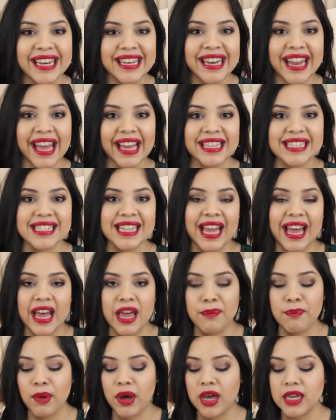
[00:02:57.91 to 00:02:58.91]
Next,
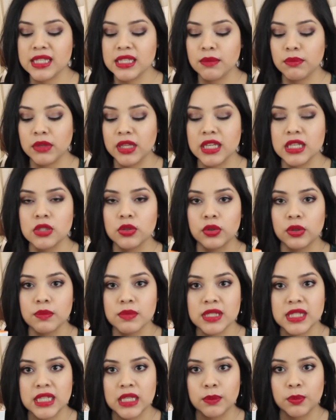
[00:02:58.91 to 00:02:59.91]
I bought some things from
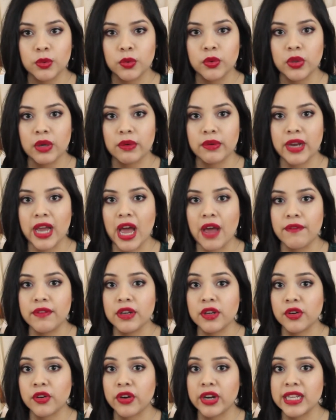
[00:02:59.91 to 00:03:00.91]
Sibu. They were having
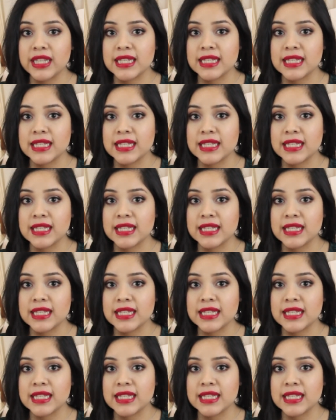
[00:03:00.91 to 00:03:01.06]
a great